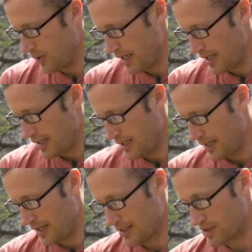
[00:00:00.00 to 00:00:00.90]
go ahead
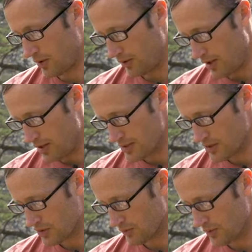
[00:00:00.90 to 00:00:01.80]
and start
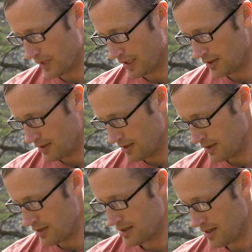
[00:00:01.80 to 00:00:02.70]
unscrewing
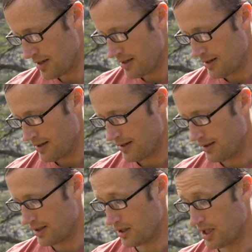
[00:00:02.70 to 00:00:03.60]

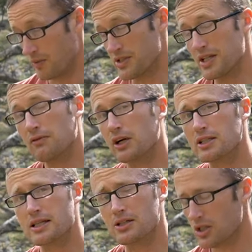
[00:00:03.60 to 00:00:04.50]
the receiver
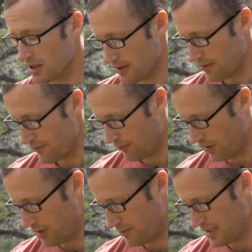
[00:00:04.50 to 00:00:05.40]
extension
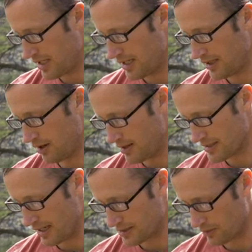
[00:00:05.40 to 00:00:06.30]
from the Law
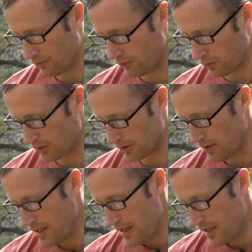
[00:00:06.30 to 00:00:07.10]
Tactical folder.